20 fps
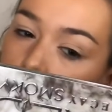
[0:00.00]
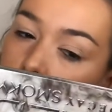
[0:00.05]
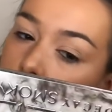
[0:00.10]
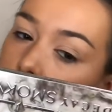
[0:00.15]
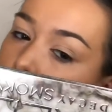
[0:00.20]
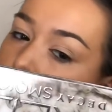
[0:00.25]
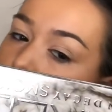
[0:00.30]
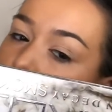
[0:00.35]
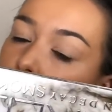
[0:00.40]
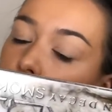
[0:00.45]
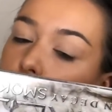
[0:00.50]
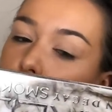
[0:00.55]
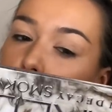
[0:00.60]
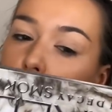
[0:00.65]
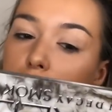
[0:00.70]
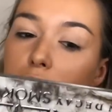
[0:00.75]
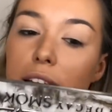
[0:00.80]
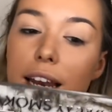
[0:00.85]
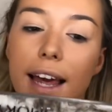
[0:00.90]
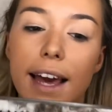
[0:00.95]
See, if you're
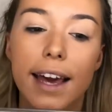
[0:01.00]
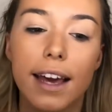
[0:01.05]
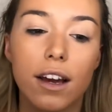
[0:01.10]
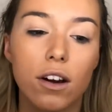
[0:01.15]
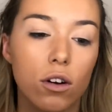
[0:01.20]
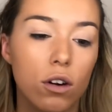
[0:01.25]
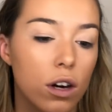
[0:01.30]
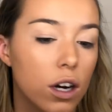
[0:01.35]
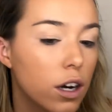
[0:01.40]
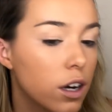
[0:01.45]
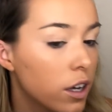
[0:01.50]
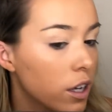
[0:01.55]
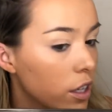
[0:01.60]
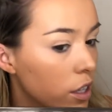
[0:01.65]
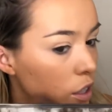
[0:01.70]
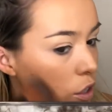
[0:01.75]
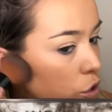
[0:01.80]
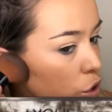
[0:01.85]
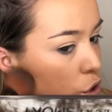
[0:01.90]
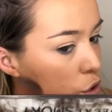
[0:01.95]
running late or
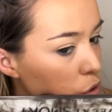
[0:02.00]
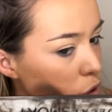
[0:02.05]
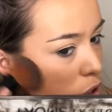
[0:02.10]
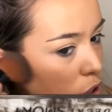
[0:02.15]
just